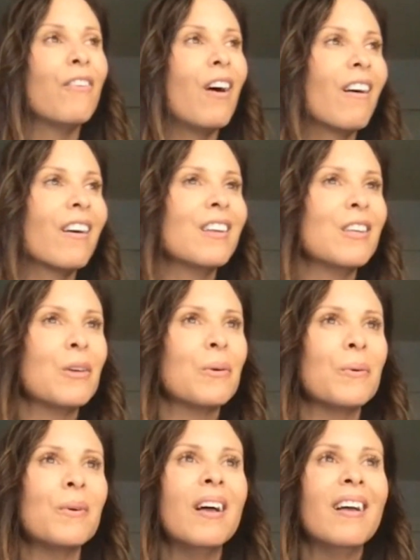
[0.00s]
Are
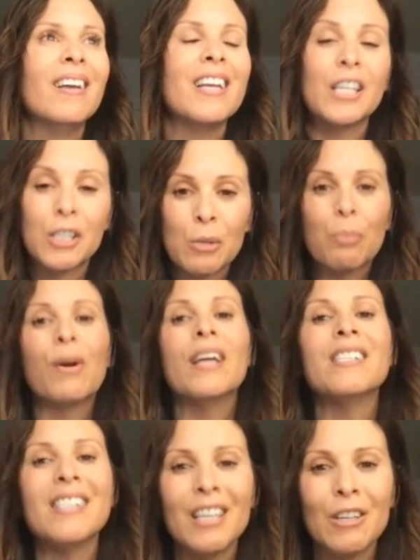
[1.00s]
you
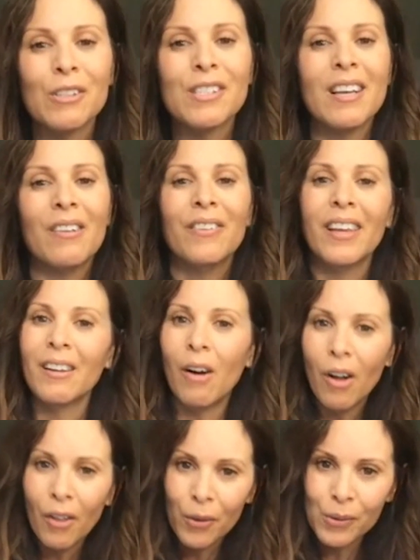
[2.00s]
expressing yourself? Like
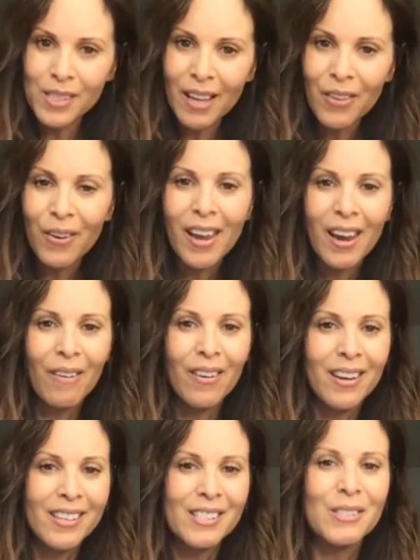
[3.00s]
all those other
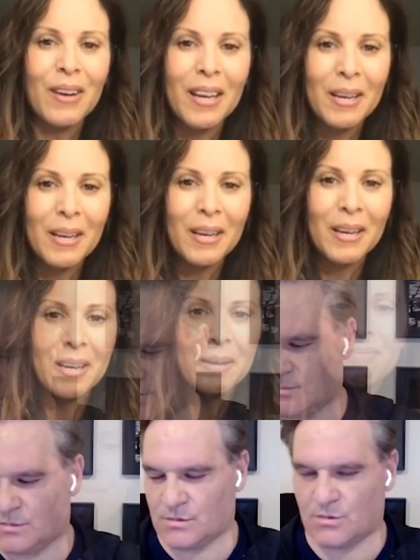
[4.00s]
areas, right?
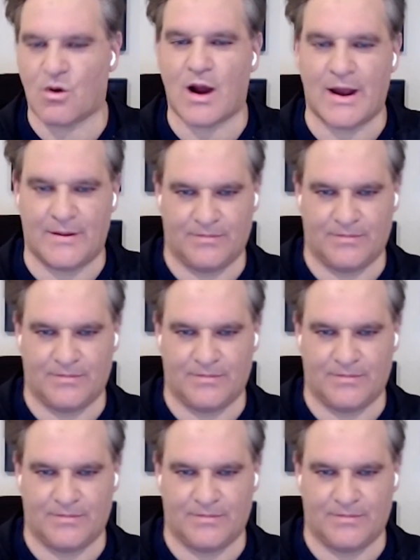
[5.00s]
Right.